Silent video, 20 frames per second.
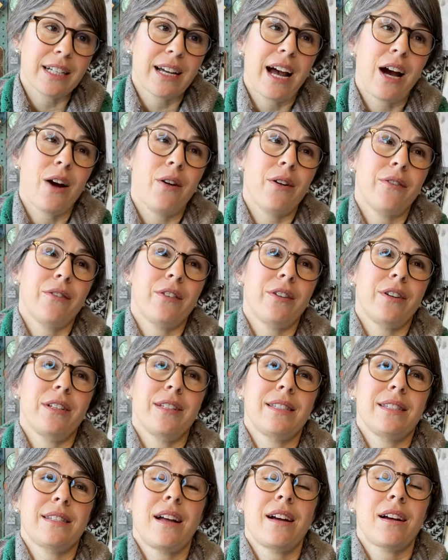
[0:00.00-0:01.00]
However,
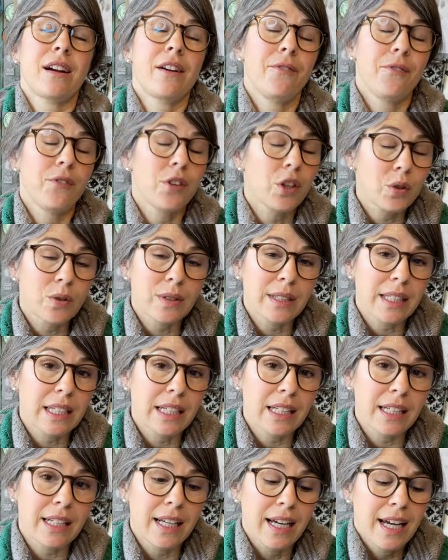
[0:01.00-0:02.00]
it's not
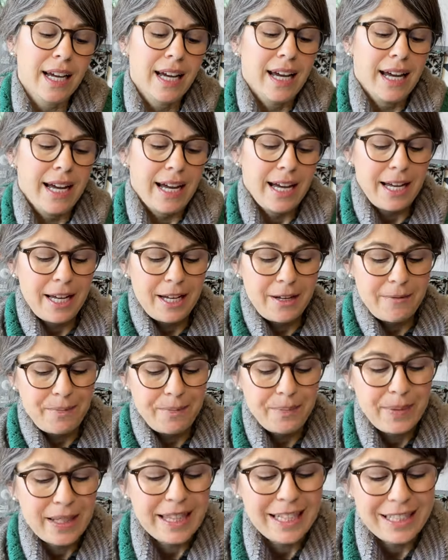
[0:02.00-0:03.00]
confusing. Um,
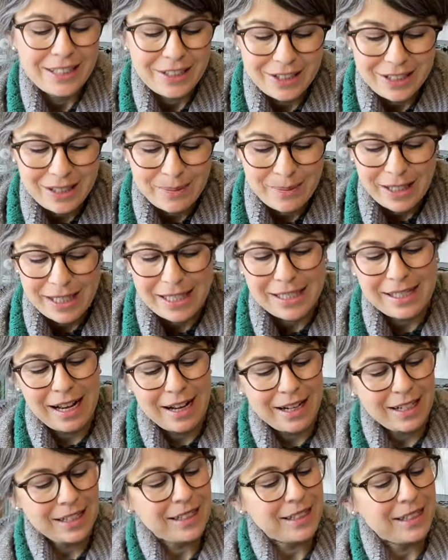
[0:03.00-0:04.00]
but these are some of the
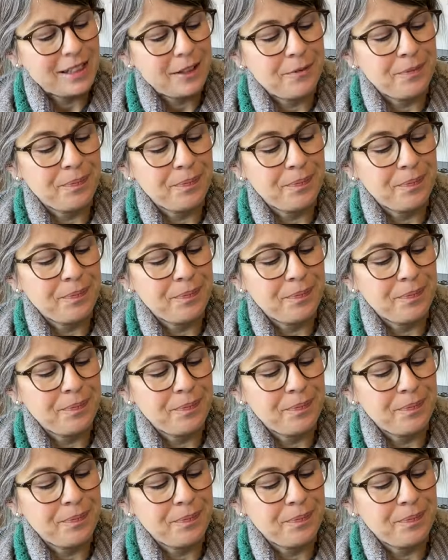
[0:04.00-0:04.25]
socks.